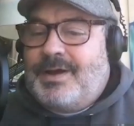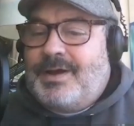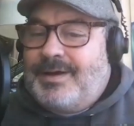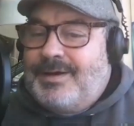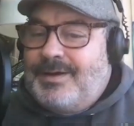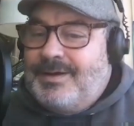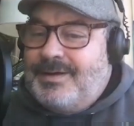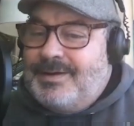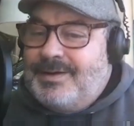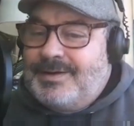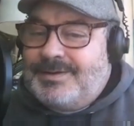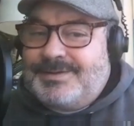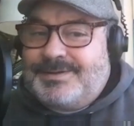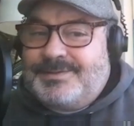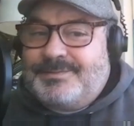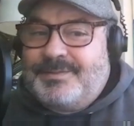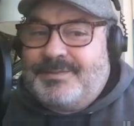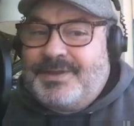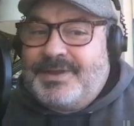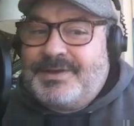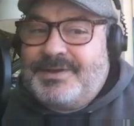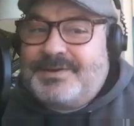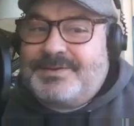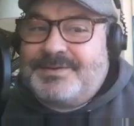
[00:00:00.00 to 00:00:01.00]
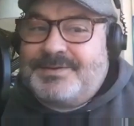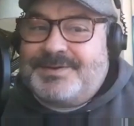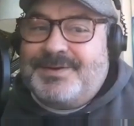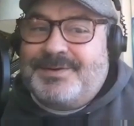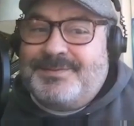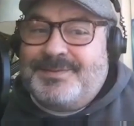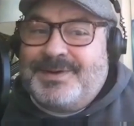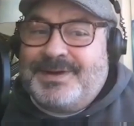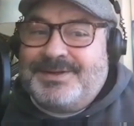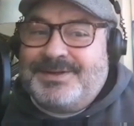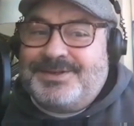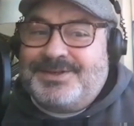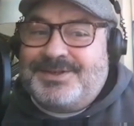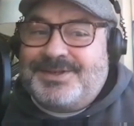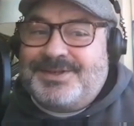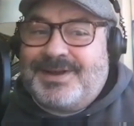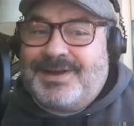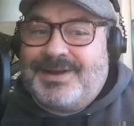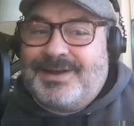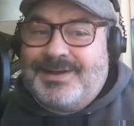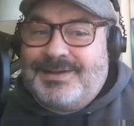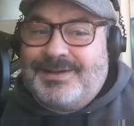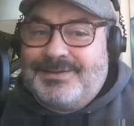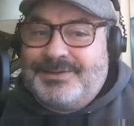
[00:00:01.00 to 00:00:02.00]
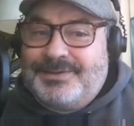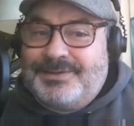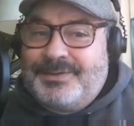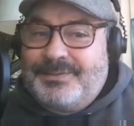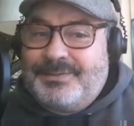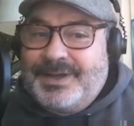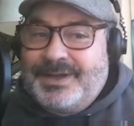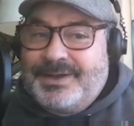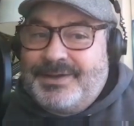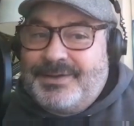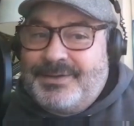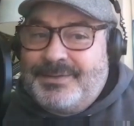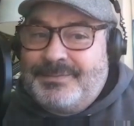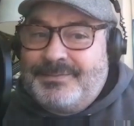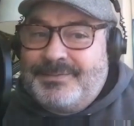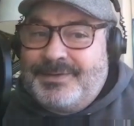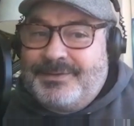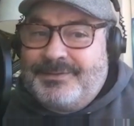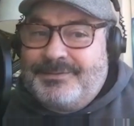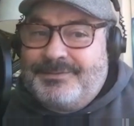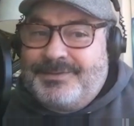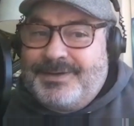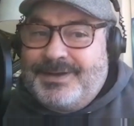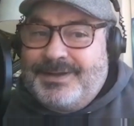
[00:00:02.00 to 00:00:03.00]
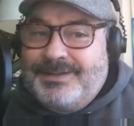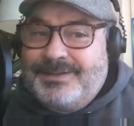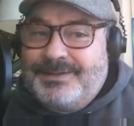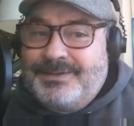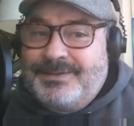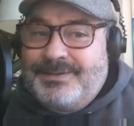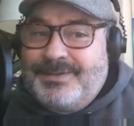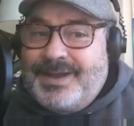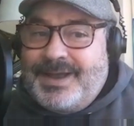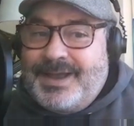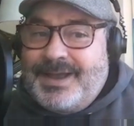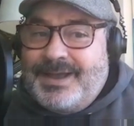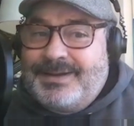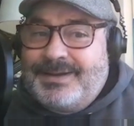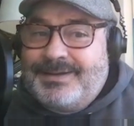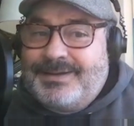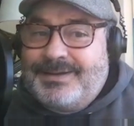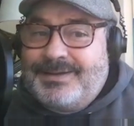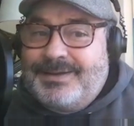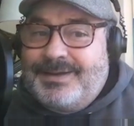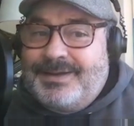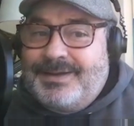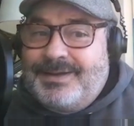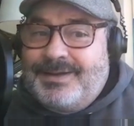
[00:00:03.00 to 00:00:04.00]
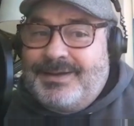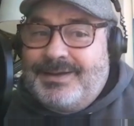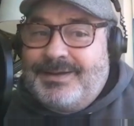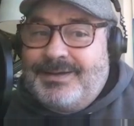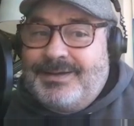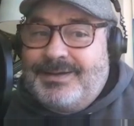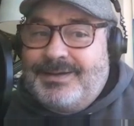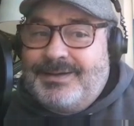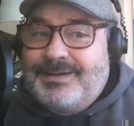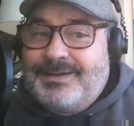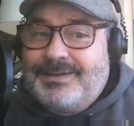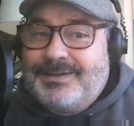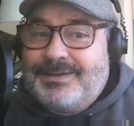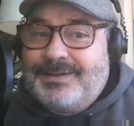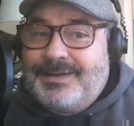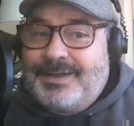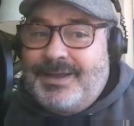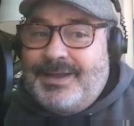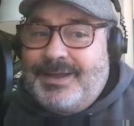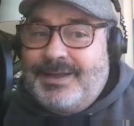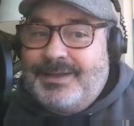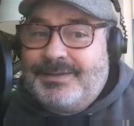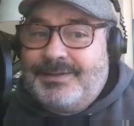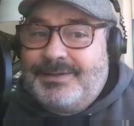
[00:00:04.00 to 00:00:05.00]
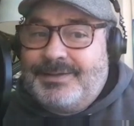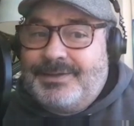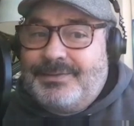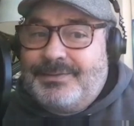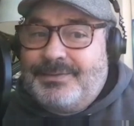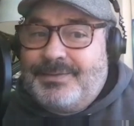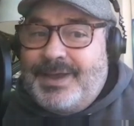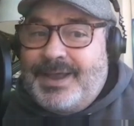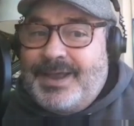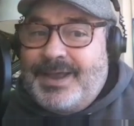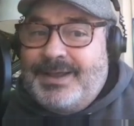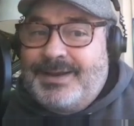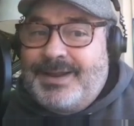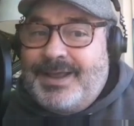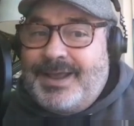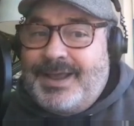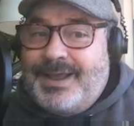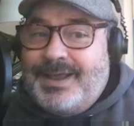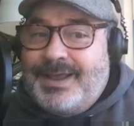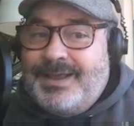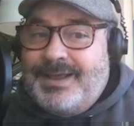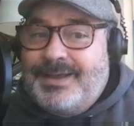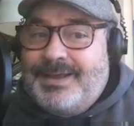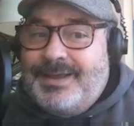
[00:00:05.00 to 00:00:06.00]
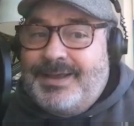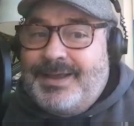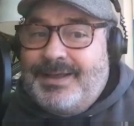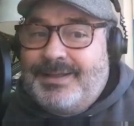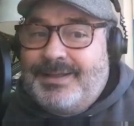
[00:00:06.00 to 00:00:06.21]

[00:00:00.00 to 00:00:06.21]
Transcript: Awesome. Thank you so much, Luna Whitcomb. Follow at uh, LUNALLDAY,